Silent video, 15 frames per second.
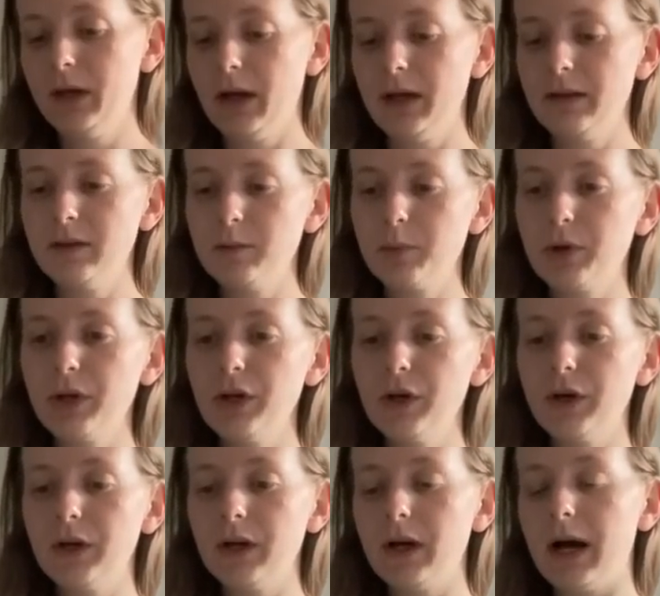I did pretty good.
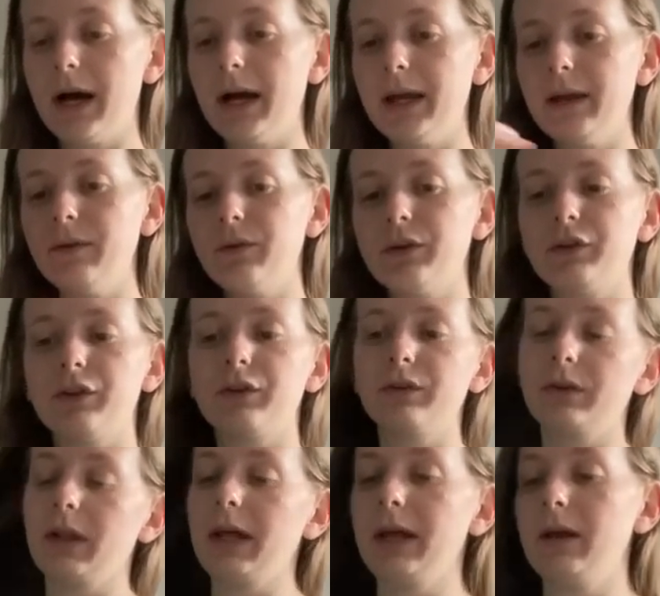I
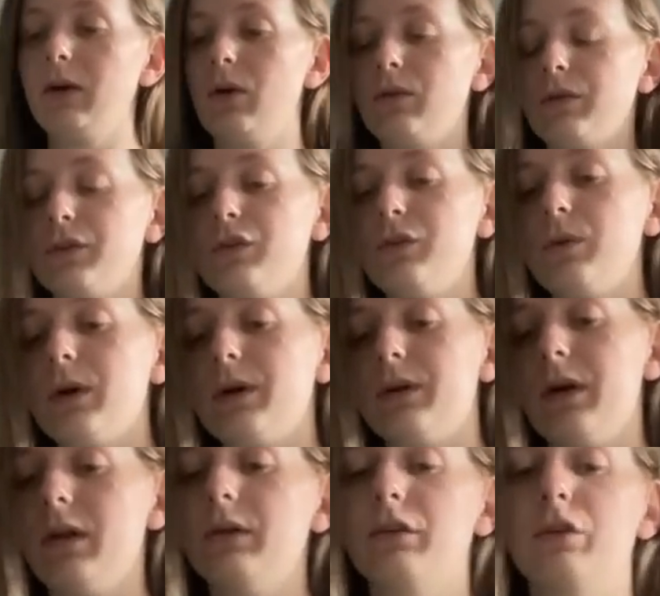returned like over
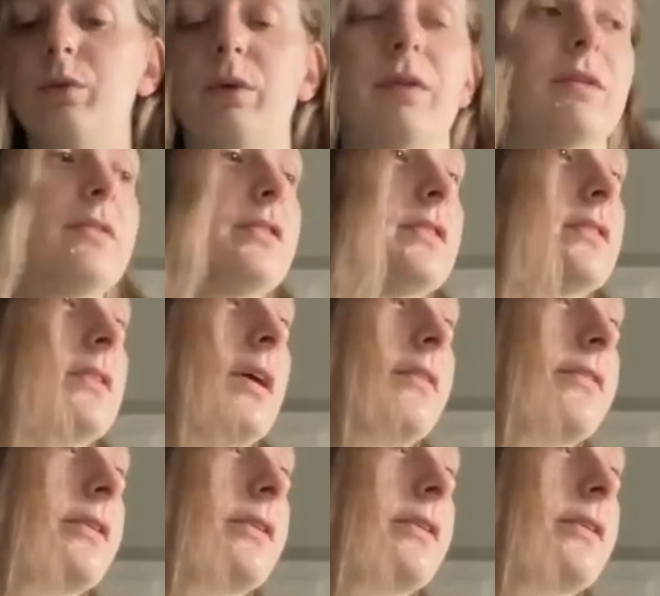$200 worth of stuff